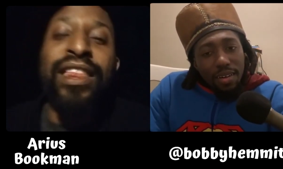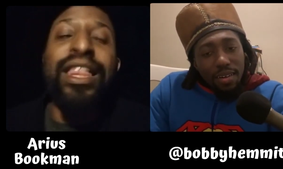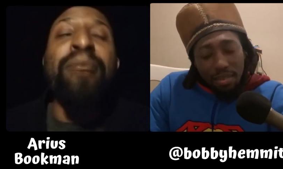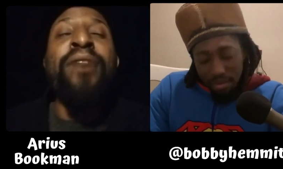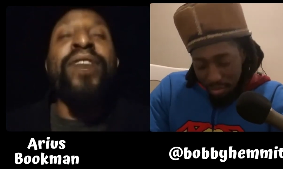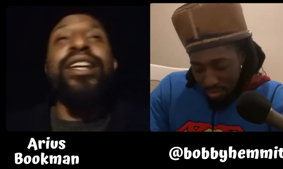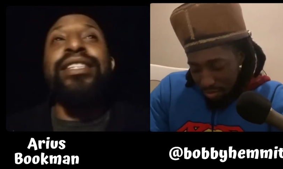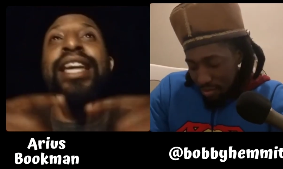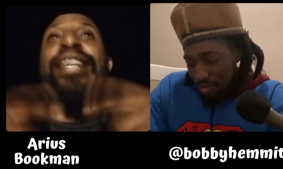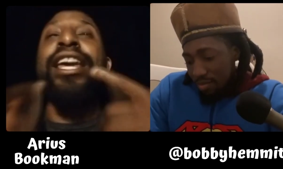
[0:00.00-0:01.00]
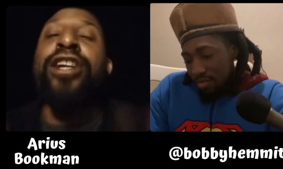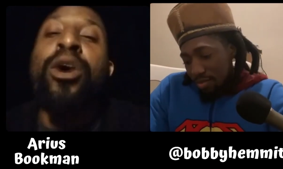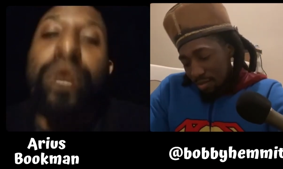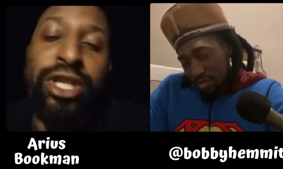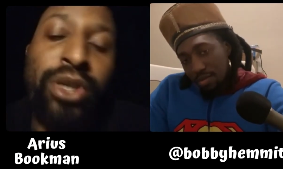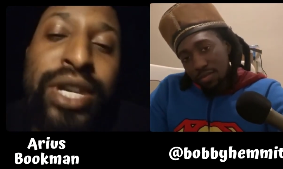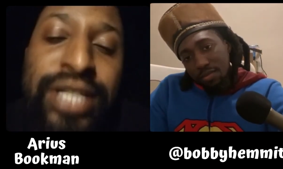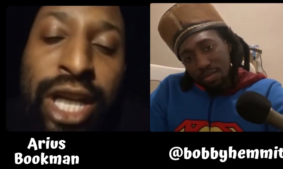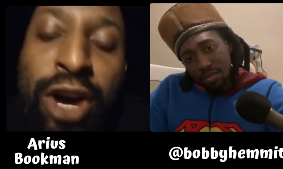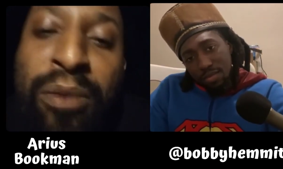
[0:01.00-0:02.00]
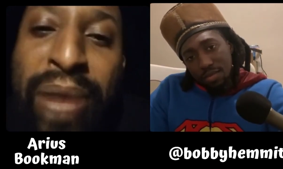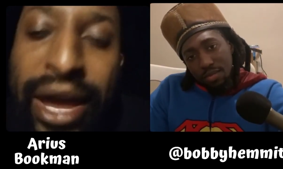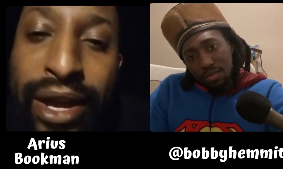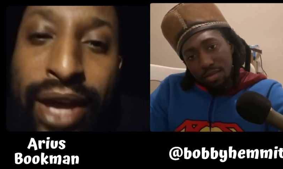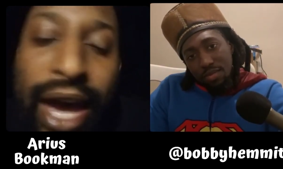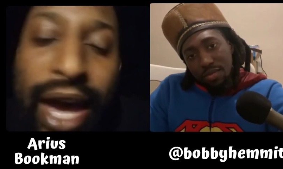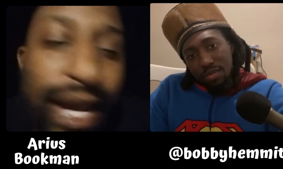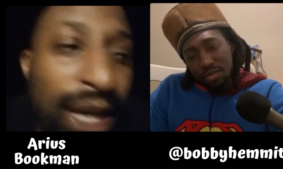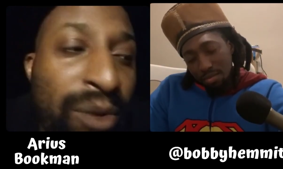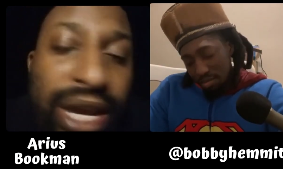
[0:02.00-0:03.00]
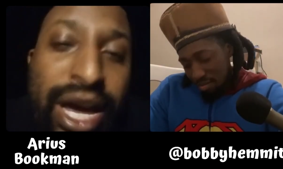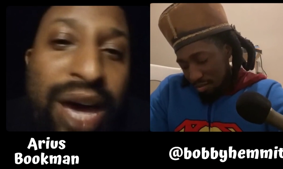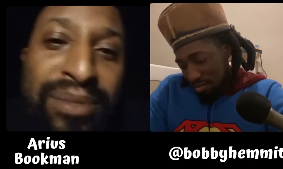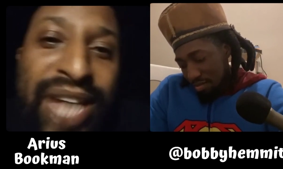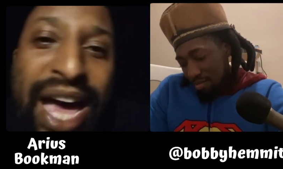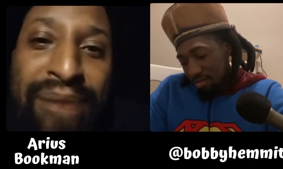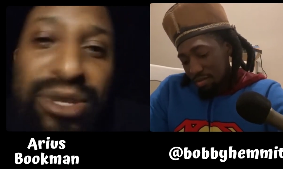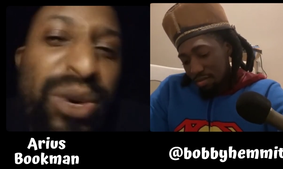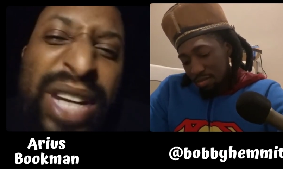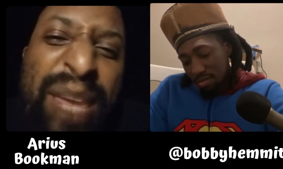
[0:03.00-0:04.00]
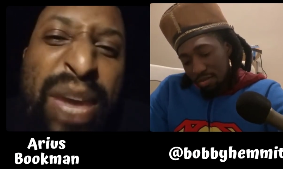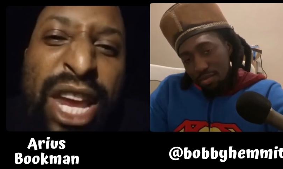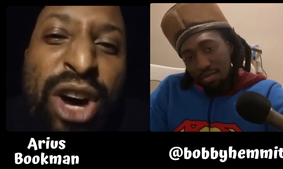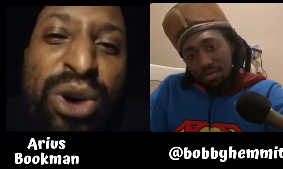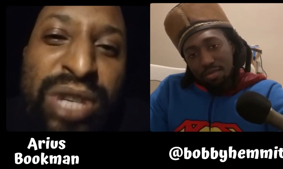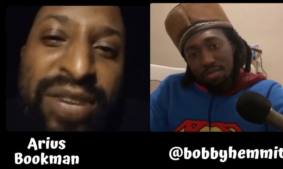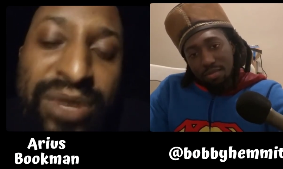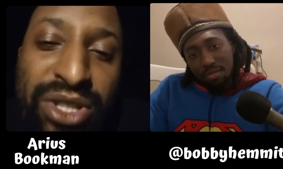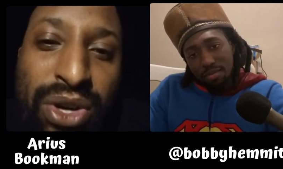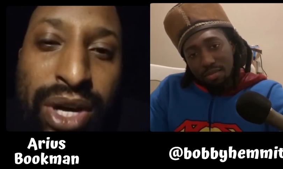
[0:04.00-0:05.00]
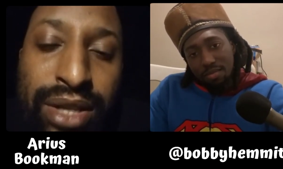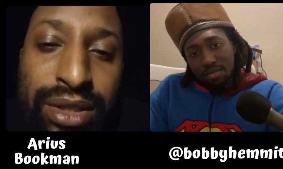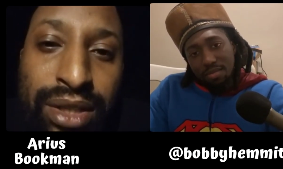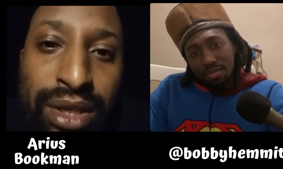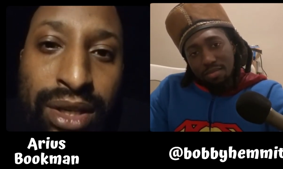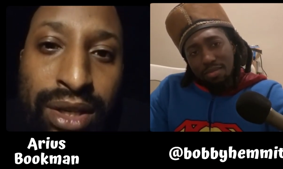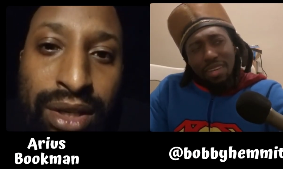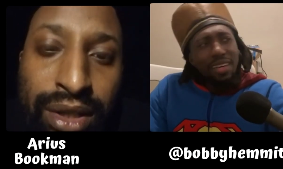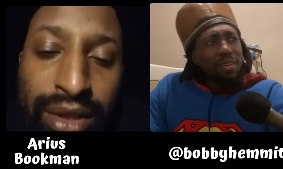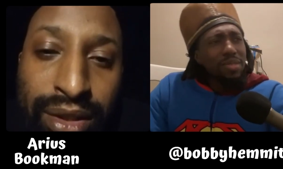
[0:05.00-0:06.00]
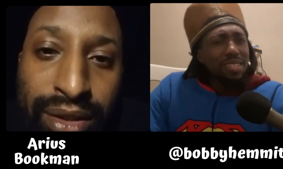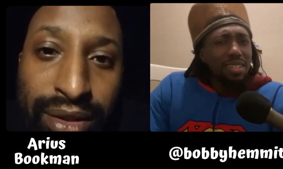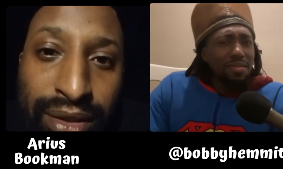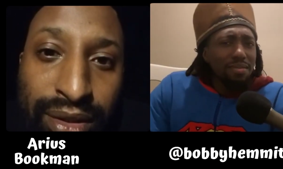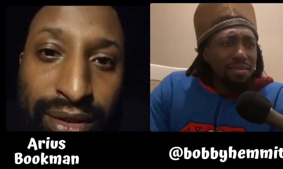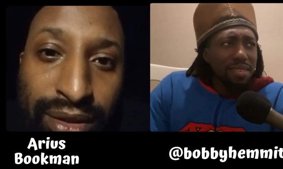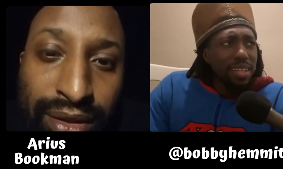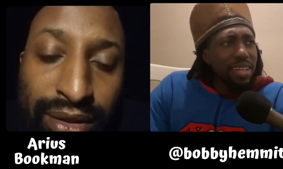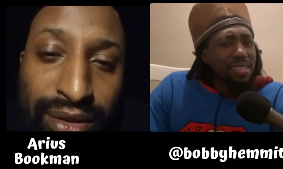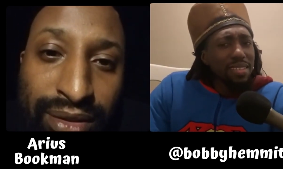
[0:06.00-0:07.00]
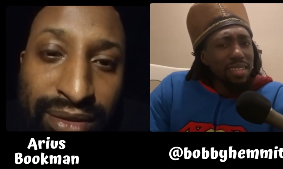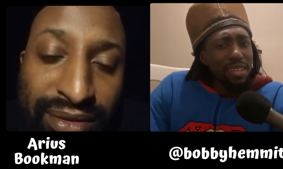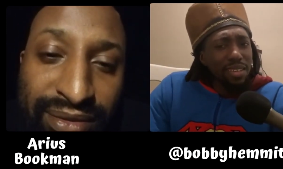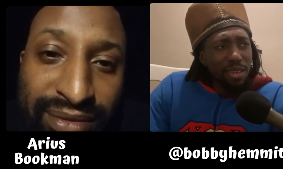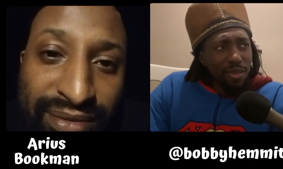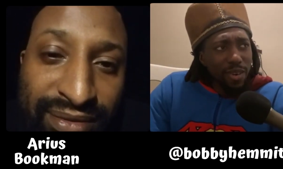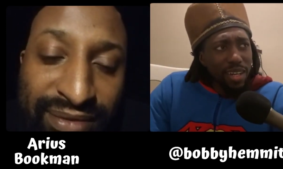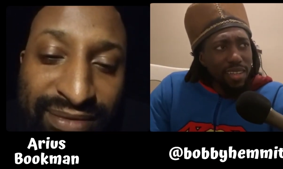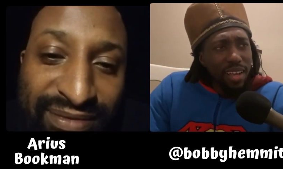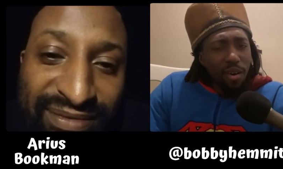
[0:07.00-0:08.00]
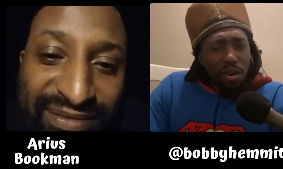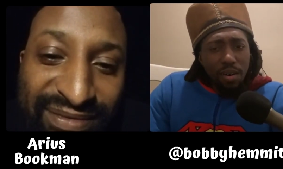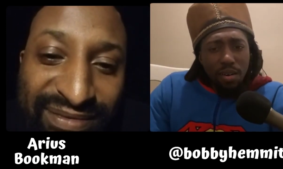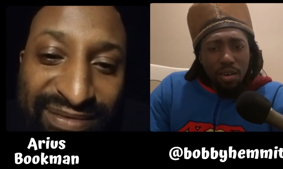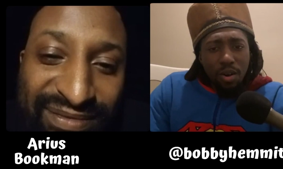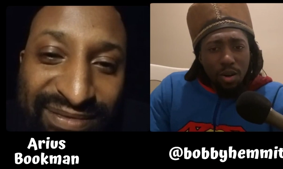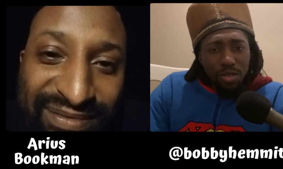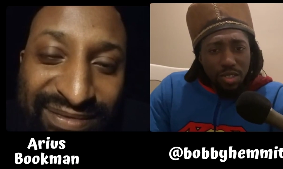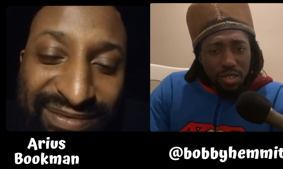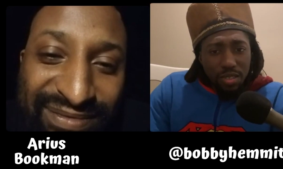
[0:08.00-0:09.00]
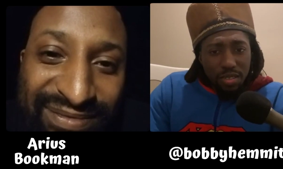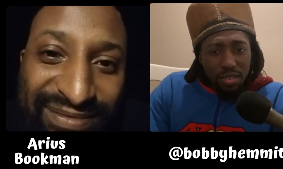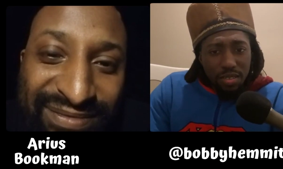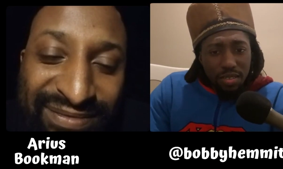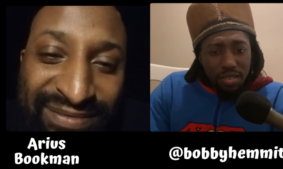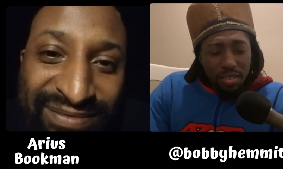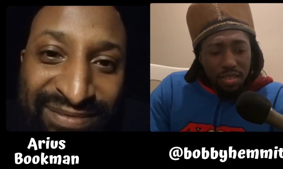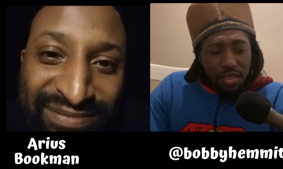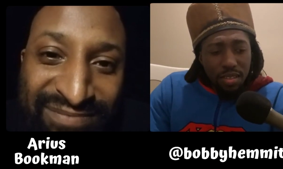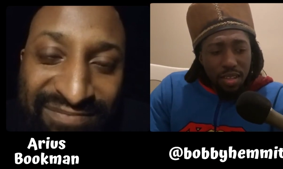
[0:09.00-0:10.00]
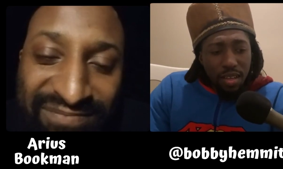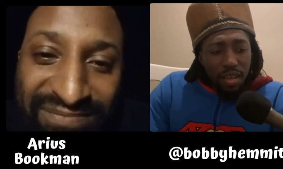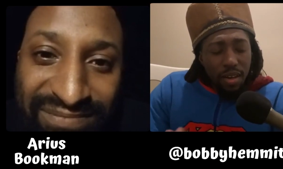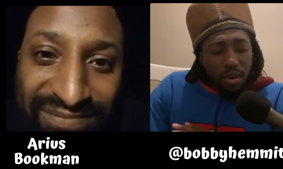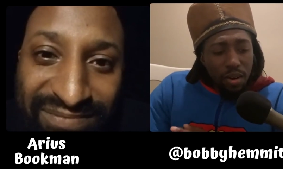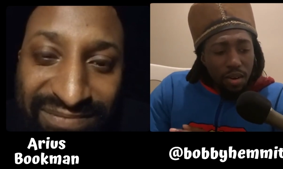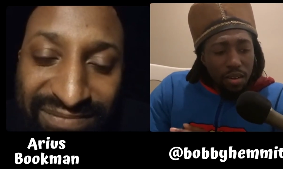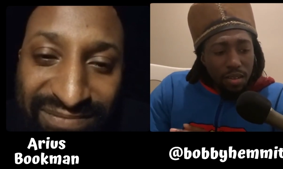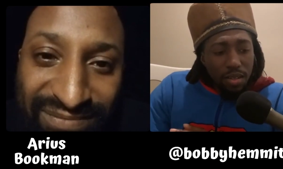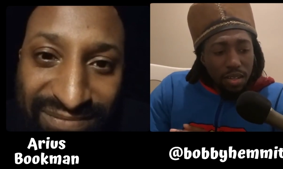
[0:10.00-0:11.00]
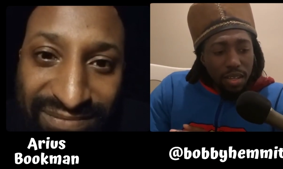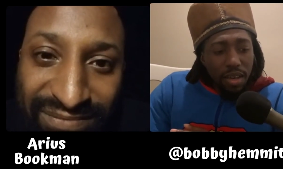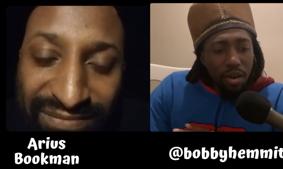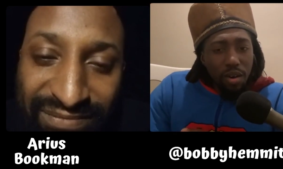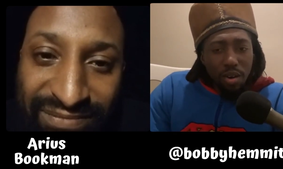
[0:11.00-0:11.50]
Speaker 1: a lot of motherfuckers think they know what choice they are gonna make, and then when it come time to it, they made a whole different choice.
Speaker 2: See, and that's the thing, though, right? Like all cultures, all uh, yeah, all